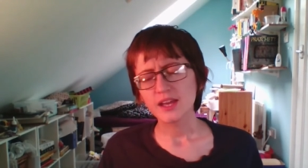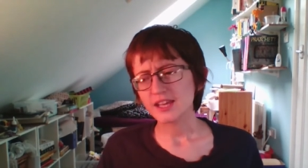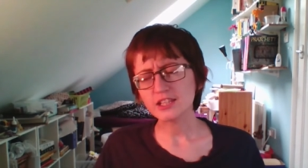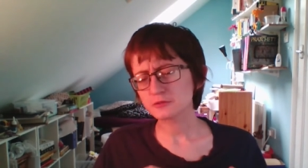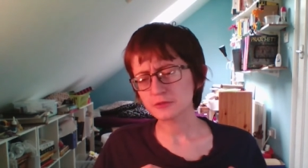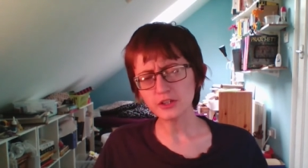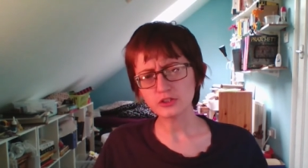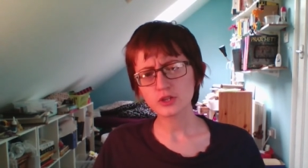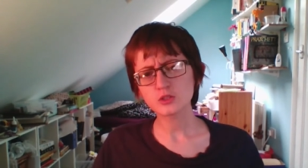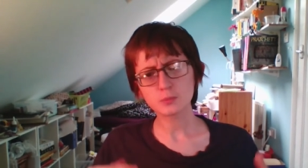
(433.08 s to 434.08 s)
It's very
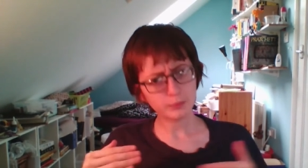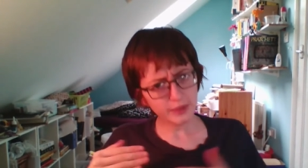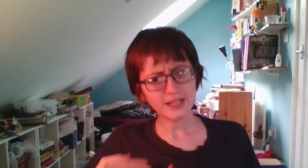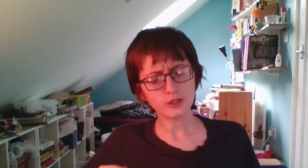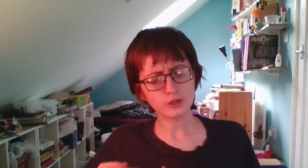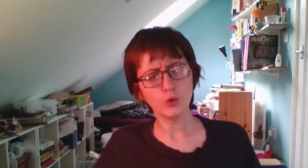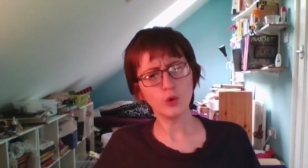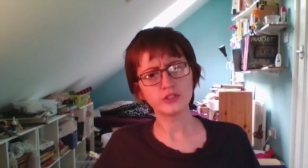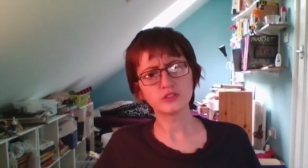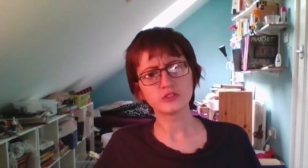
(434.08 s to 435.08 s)
strange being an
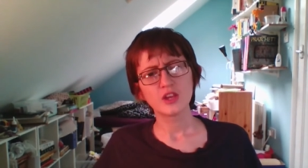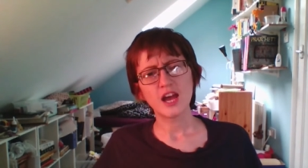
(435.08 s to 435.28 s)
audience